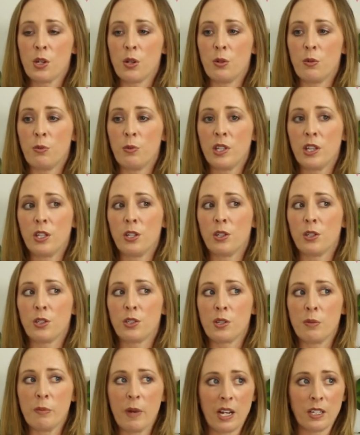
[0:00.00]
So with your
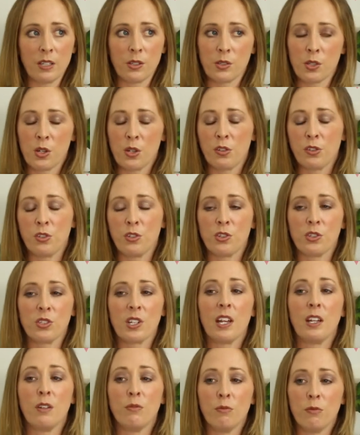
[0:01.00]
tomato sauce, you're just
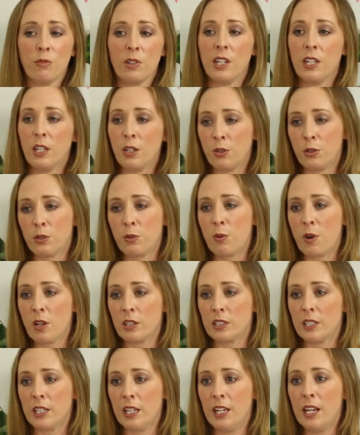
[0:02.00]
getting really good
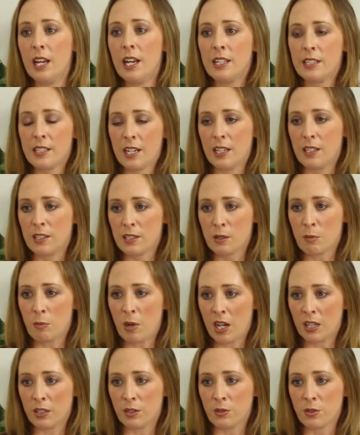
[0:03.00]
quality tinned
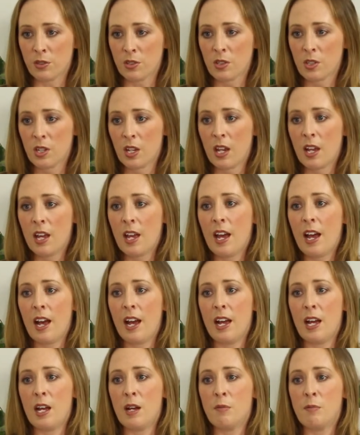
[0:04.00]
tomatoes,
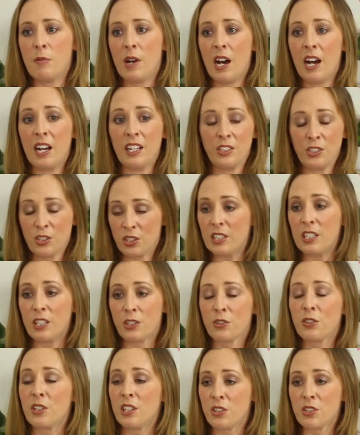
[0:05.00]
and
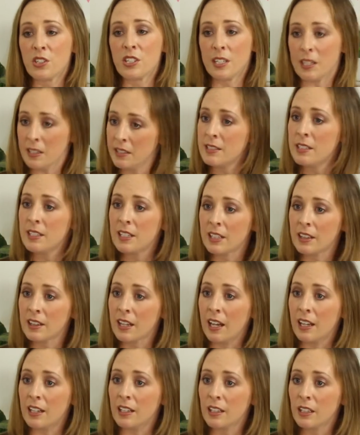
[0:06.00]
literally just seasoning
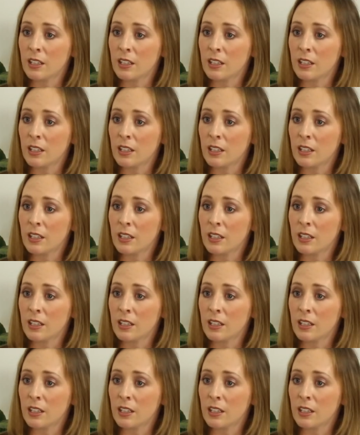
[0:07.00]
then.